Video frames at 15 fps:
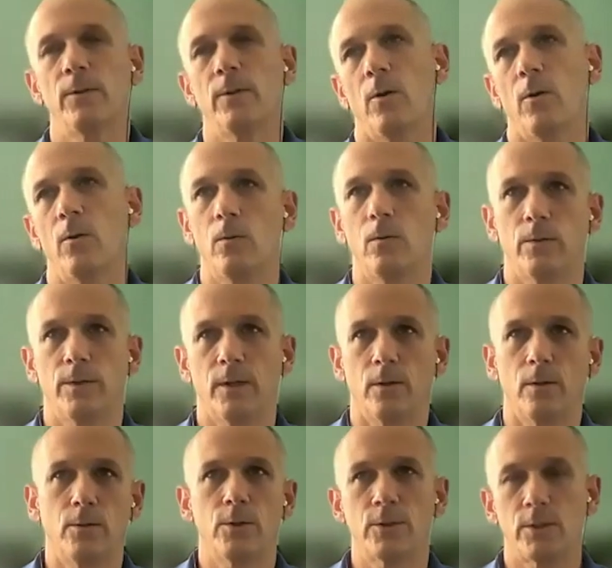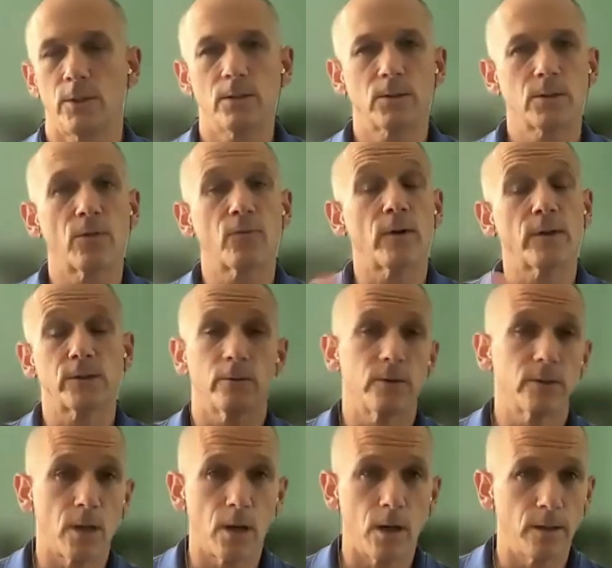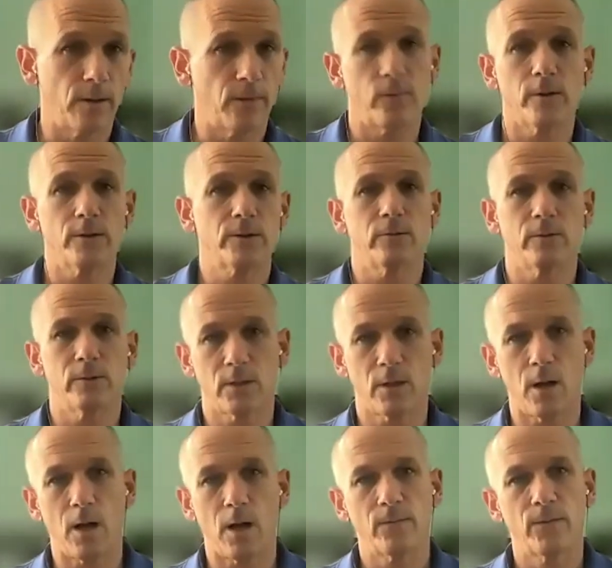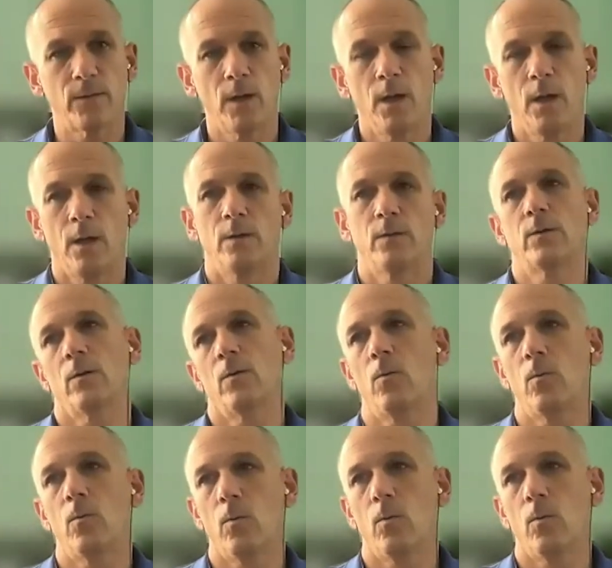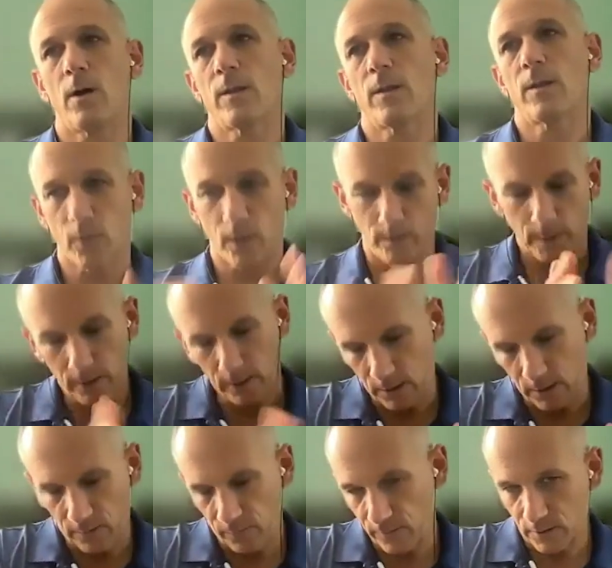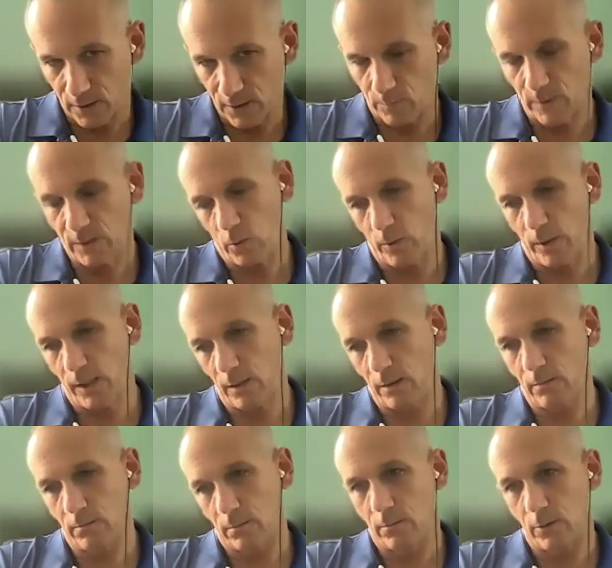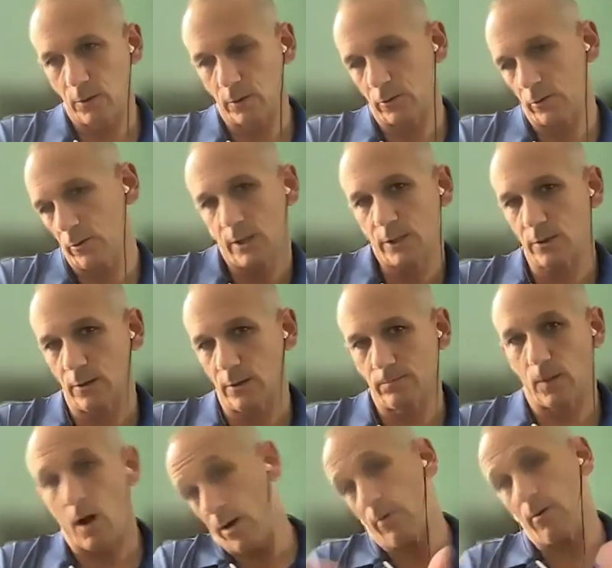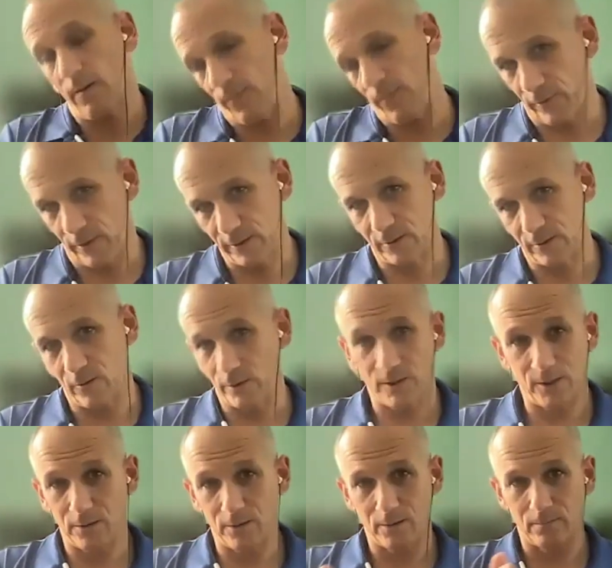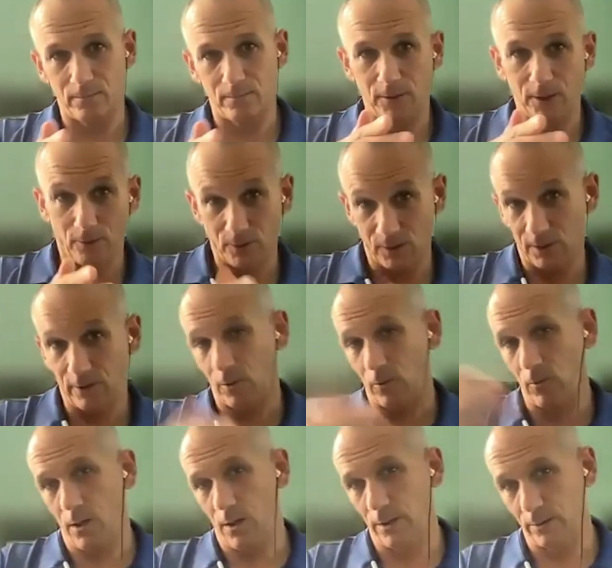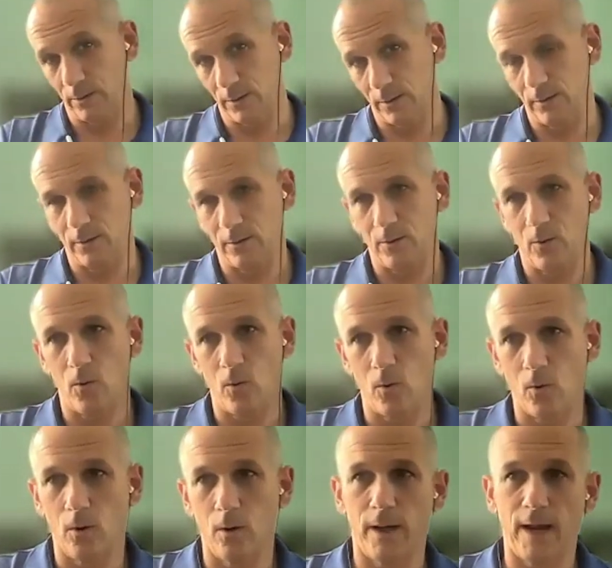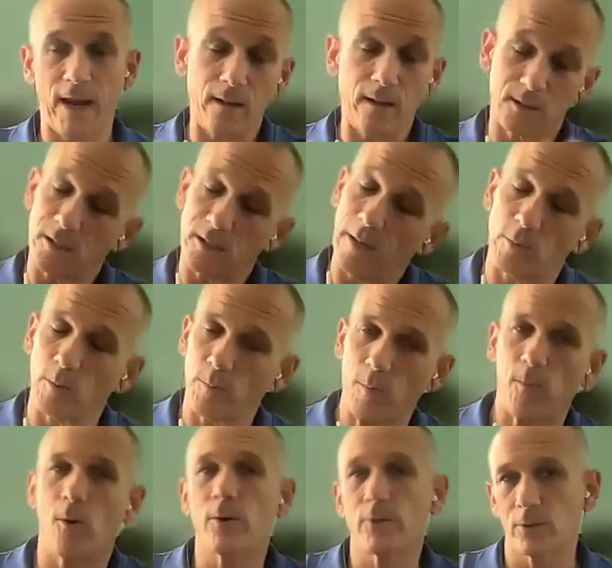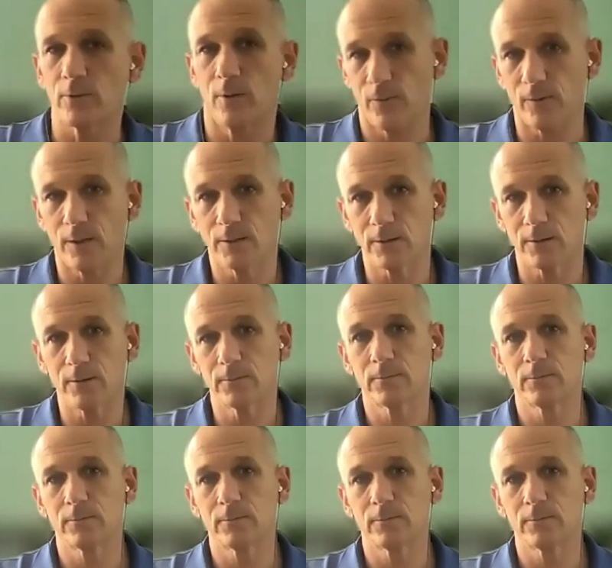know, usually it's the thruster is on, the thruster is off. So what are the primary differences between your traditional on-off thruster, which is 0 to 100, and the Sleipner proportional thruster?